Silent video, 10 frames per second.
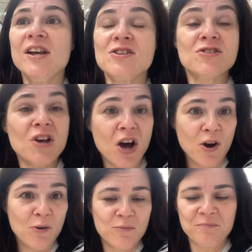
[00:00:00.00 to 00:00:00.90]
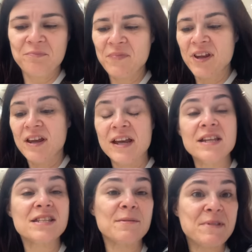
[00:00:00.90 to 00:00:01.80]
So,
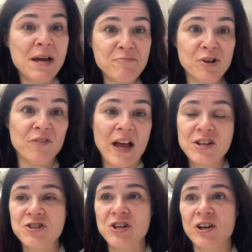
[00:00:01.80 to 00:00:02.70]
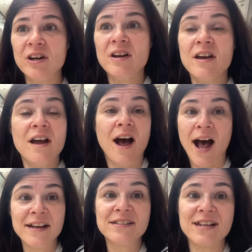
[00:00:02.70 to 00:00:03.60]
in September of last year,
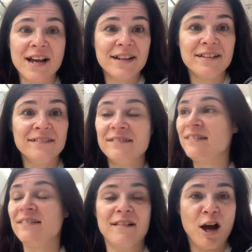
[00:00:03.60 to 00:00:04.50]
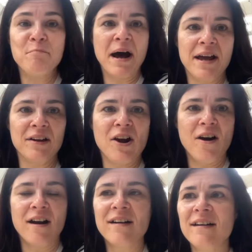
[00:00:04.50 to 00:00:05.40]
I decided I'm buying a
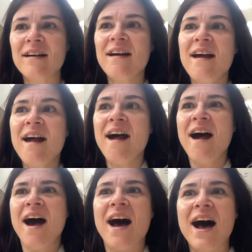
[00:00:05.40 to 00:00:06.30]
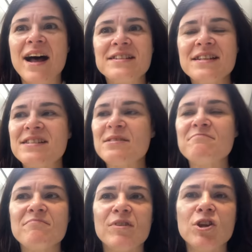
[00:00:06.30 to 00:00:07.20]
car. I did
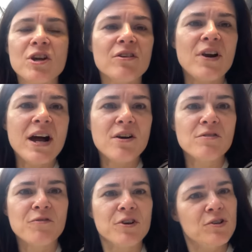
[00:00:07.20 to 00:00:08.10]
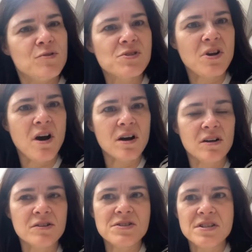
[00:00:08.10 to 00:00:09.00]
some looking around for used
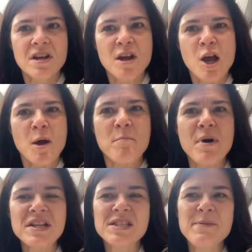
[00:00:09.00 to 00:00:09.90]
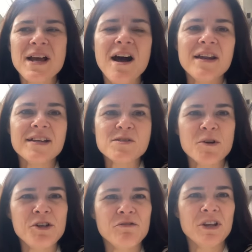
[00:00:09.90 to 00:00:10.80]
cars, but to be honest,
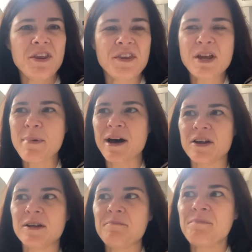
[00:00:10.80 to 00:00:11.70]
when you really think about it,